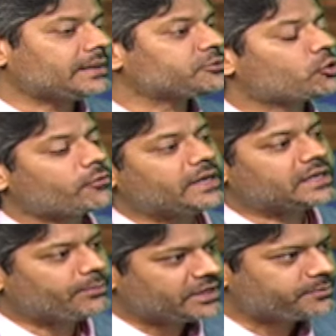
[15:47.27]
some sort of
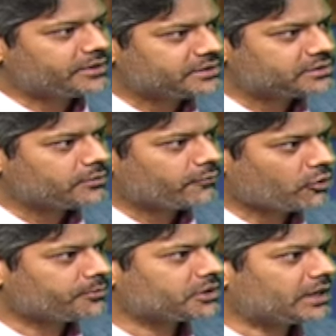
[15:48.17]
like commitments
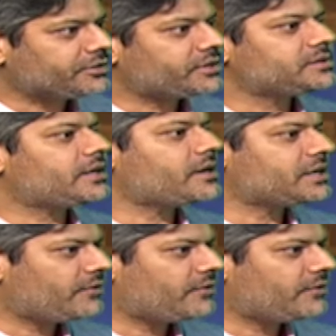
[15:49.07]
from the countries that are